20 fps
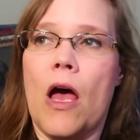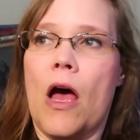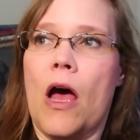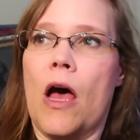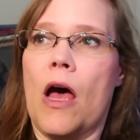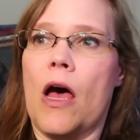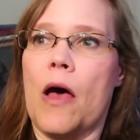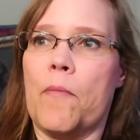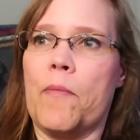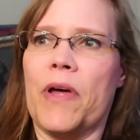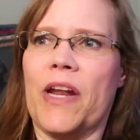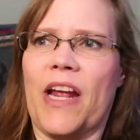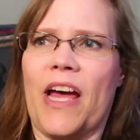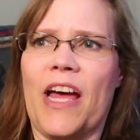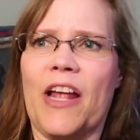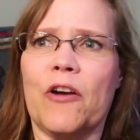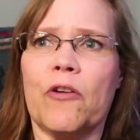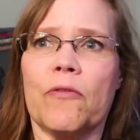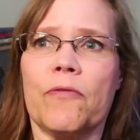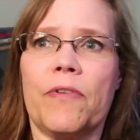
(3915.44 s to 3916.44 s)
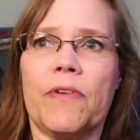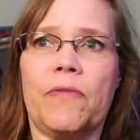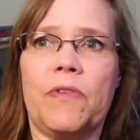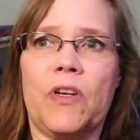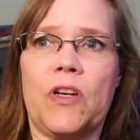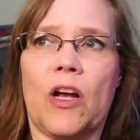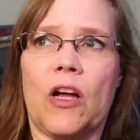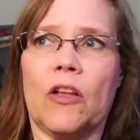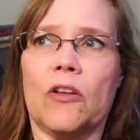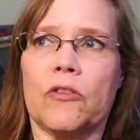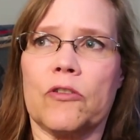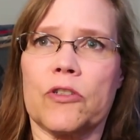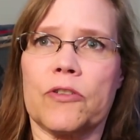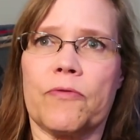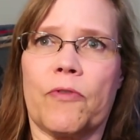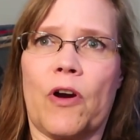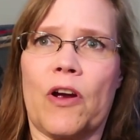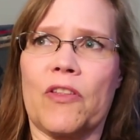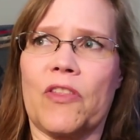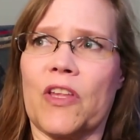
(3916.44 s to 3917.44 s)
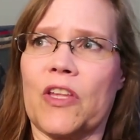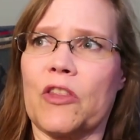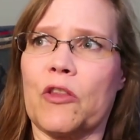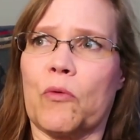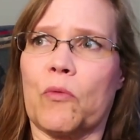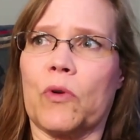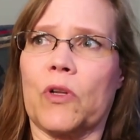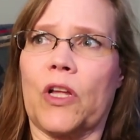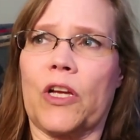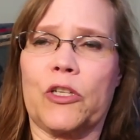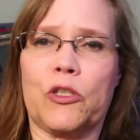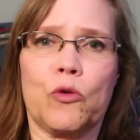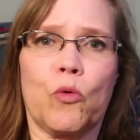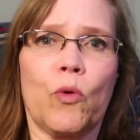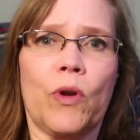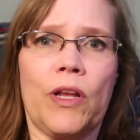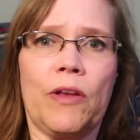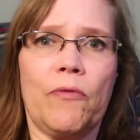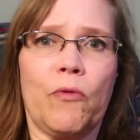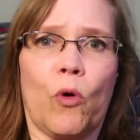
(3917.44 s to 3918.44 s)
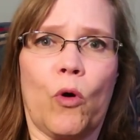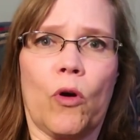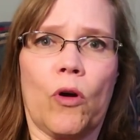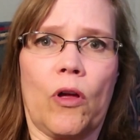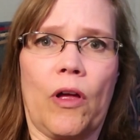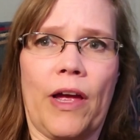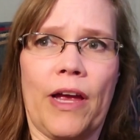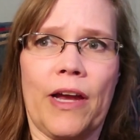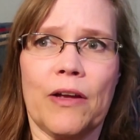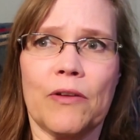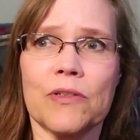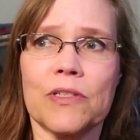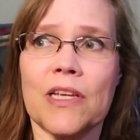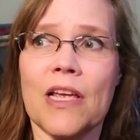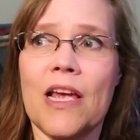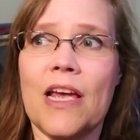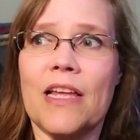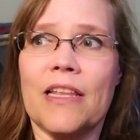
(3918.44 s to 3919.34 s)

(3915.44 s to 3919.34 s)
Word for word: uh, but $150 for I think there were like 24 clowns.